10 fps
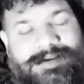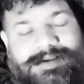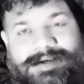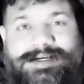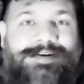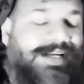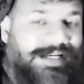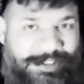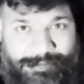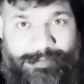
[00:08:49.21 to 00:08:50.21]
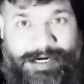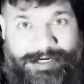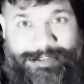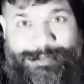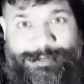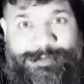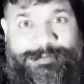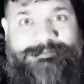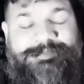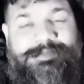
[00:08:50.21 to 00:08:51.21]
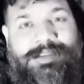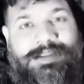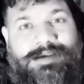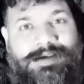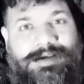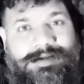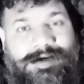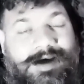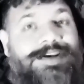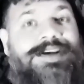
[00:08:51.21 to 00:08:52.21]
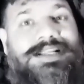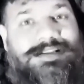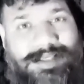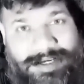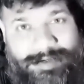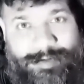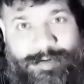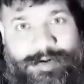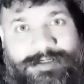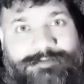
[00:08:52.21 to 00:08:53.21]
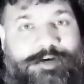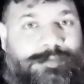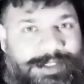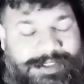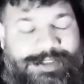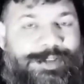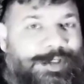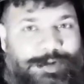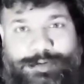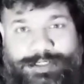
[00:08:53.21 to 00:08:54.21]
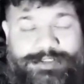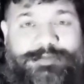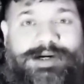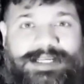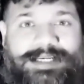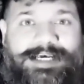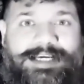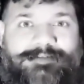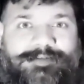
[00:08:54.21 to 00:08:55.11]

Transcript: I really admired you and I really thank God for bringing you into my life